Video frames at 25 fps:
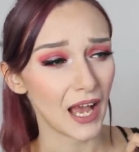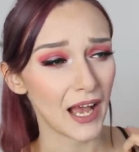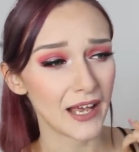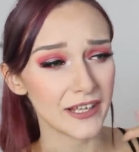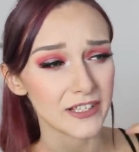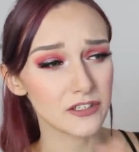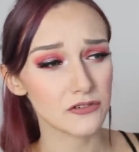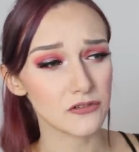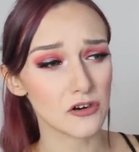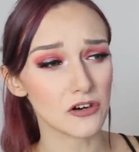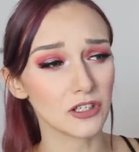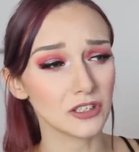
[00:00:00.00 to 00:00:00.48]

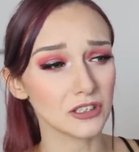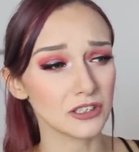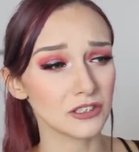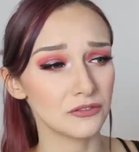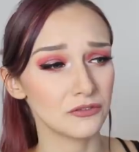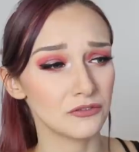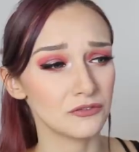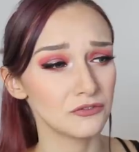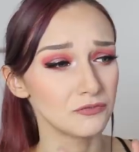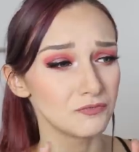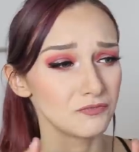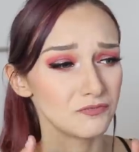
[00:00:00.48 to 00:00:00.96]
I struggle
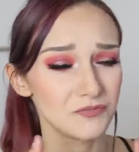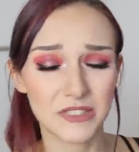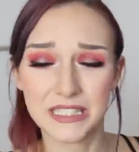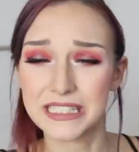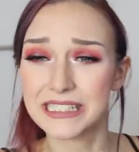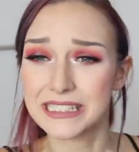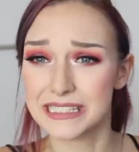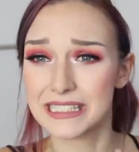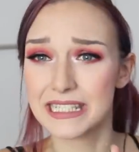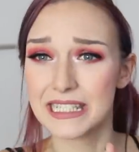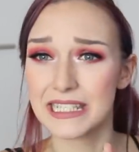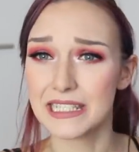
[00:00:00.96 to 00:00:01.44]
to
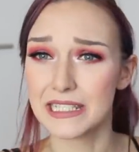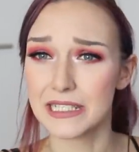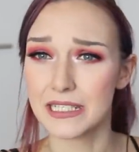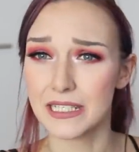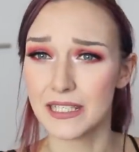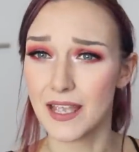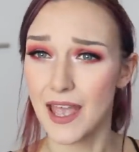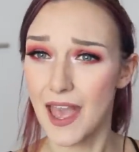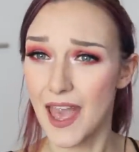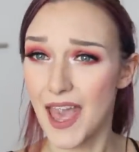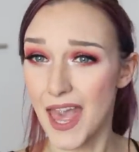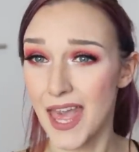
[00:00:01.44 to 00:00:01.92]

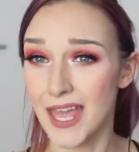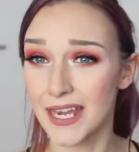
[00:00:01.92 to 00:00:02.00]
see